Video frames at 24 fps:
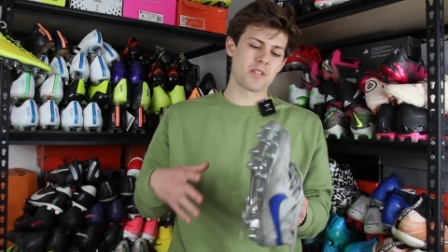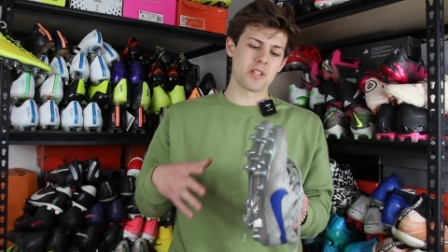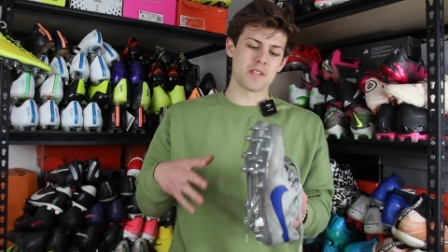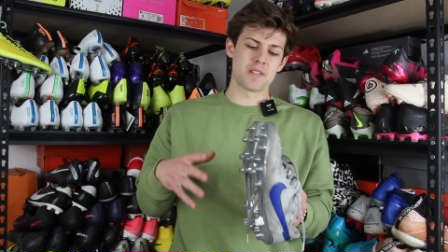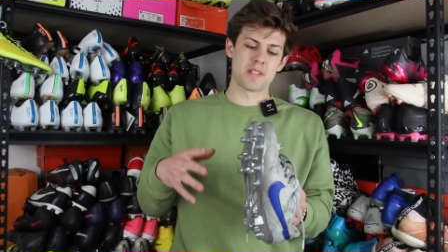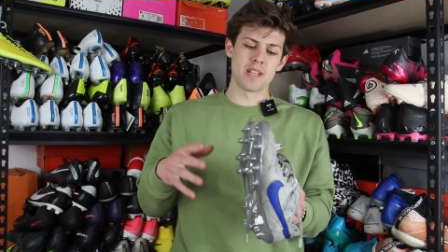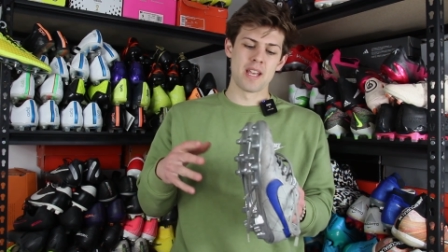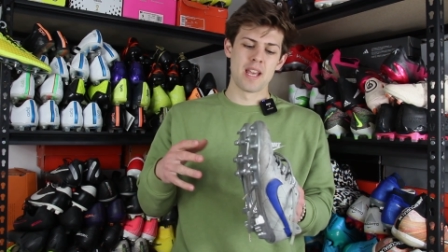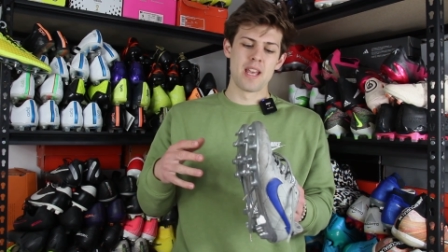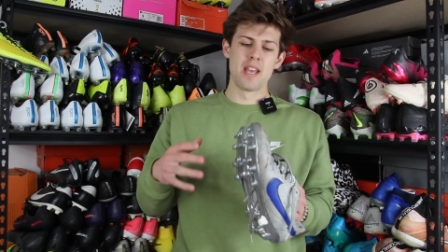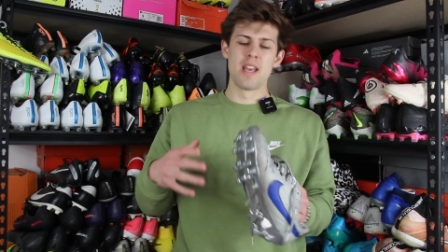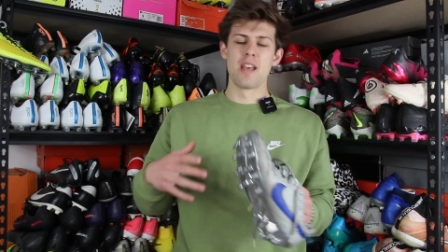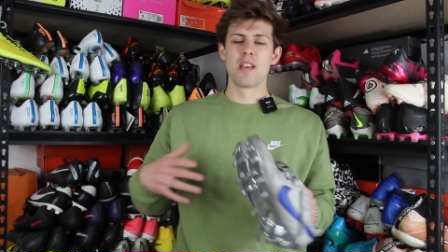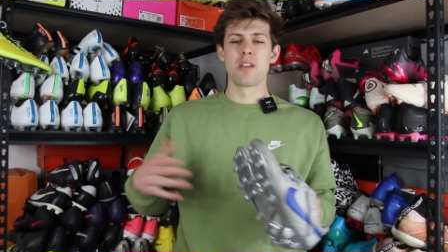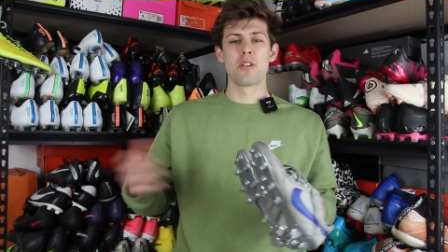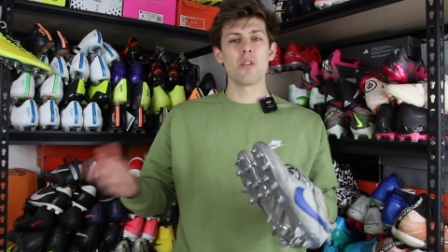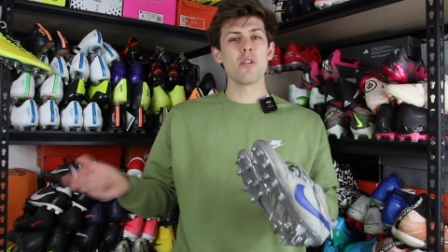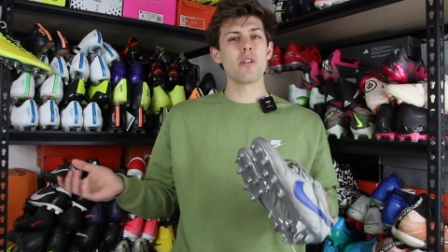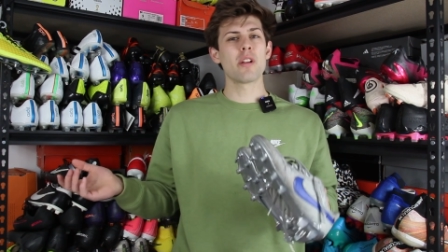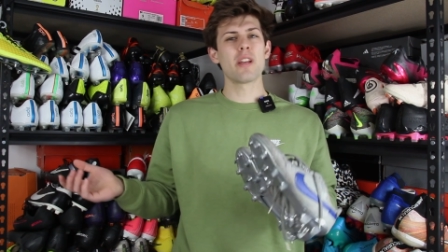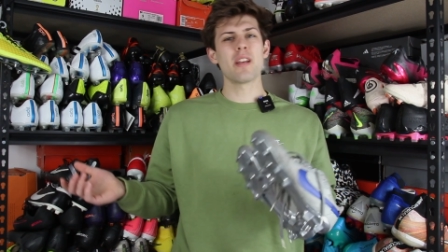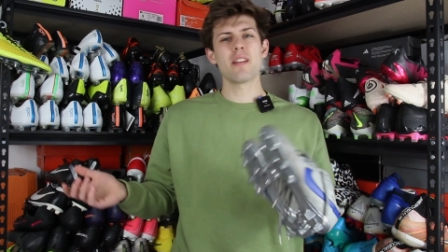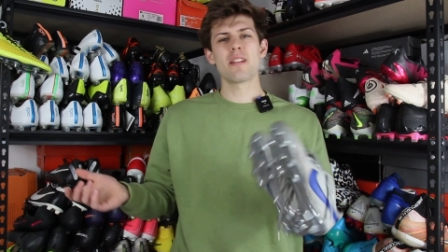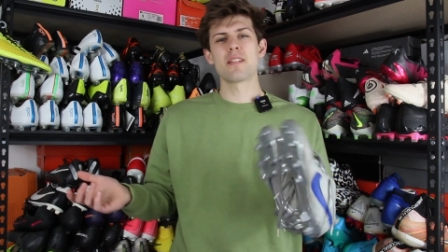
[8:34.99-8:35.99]
just you
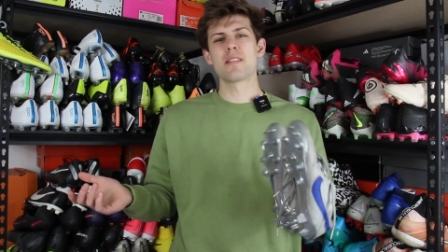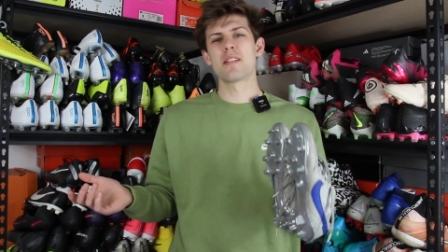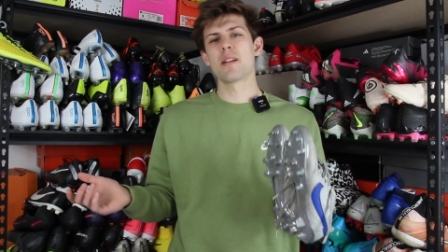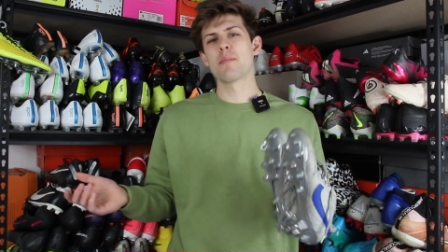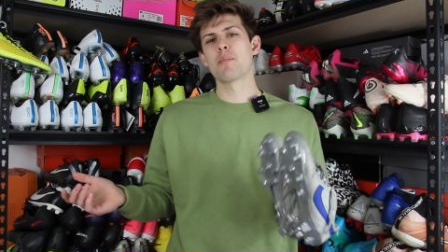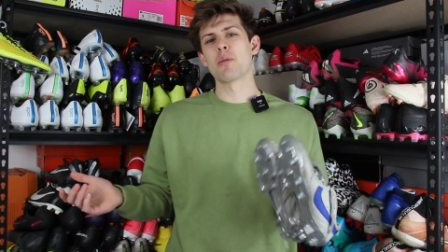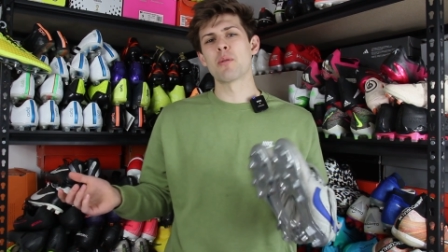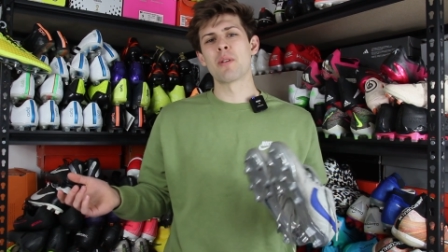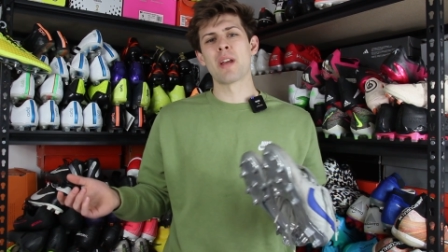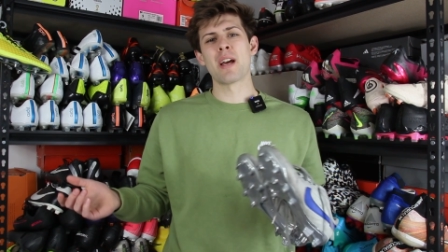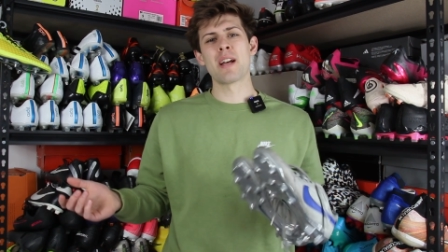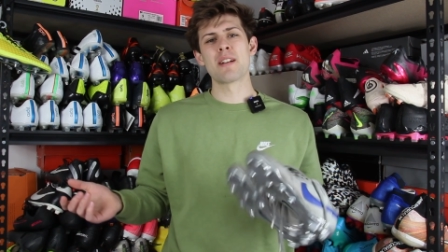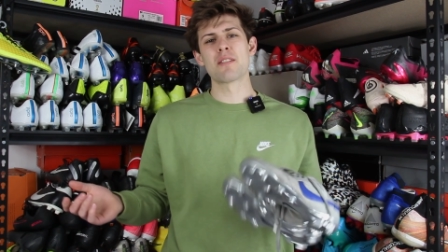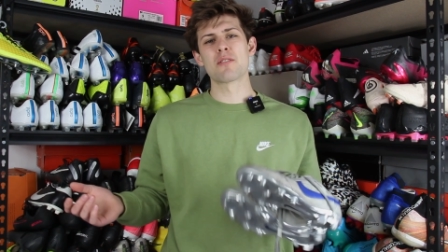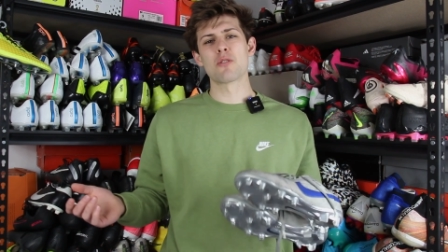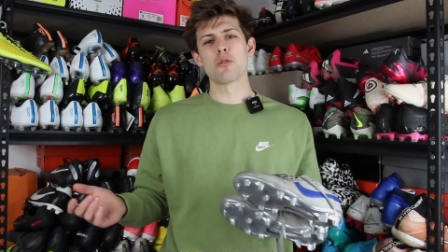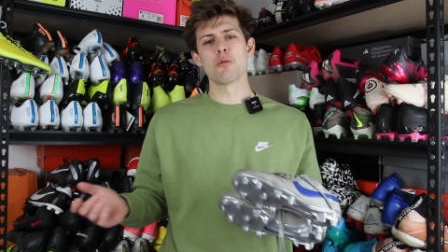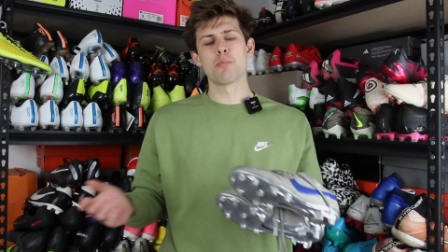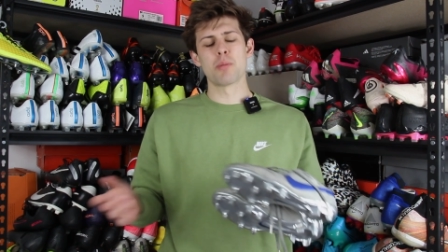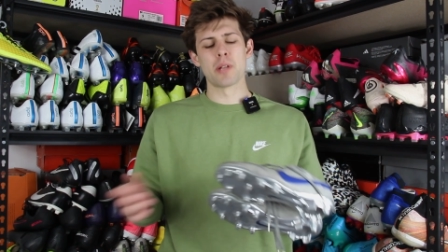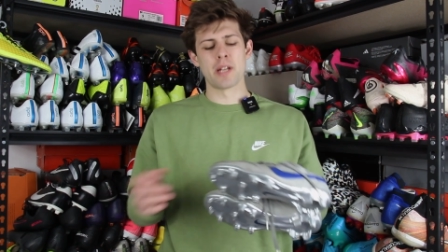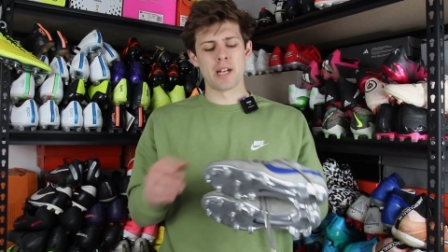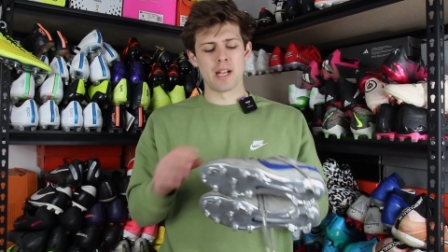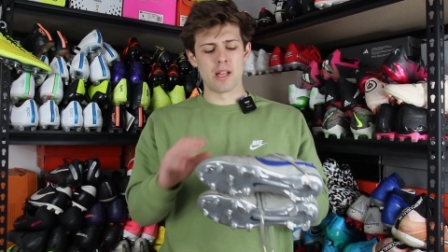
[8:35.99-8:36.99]
already had the Tiempo 9
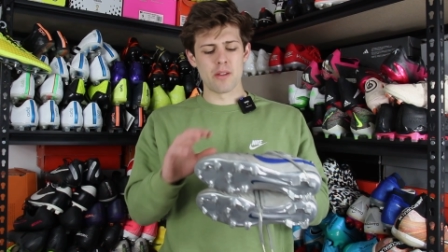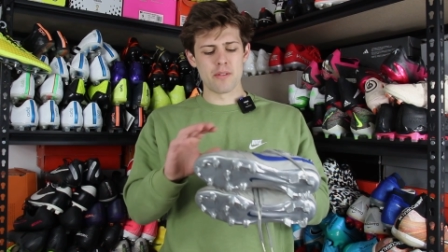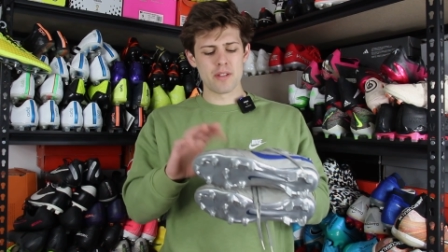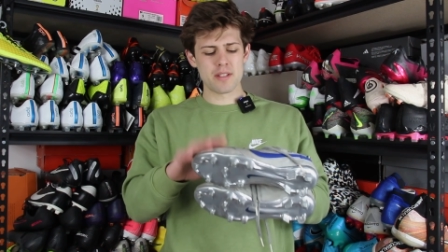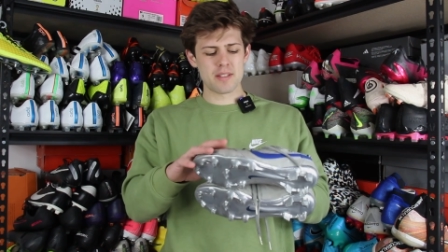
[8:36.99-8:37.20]
sole plate out.